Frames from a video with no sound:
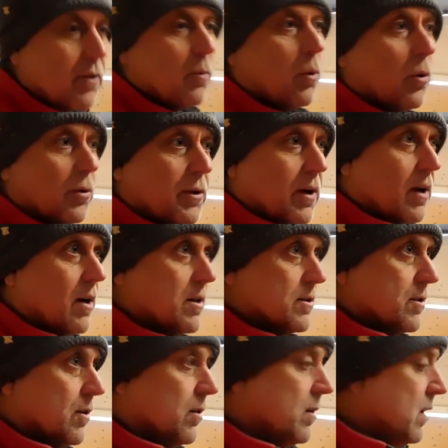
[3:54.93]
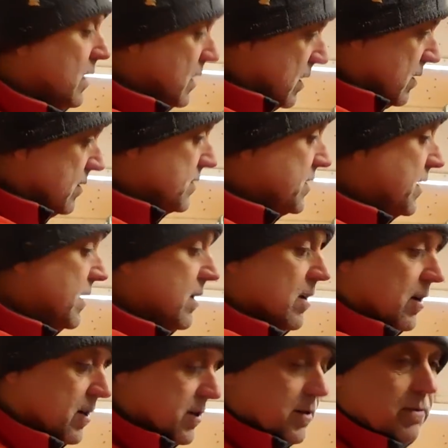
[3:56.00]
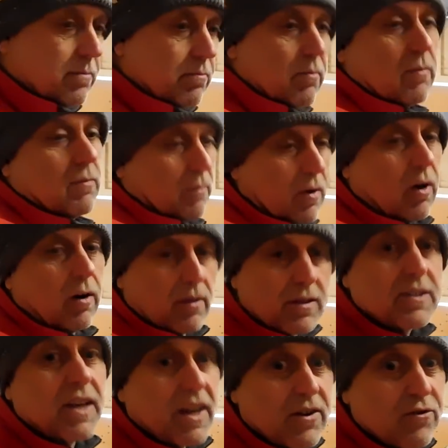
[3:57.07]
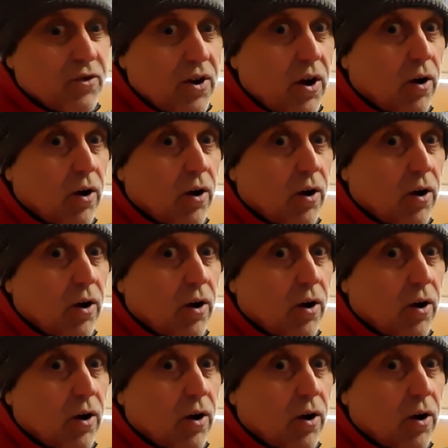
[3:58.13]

the water lines on, the centre lines centre it,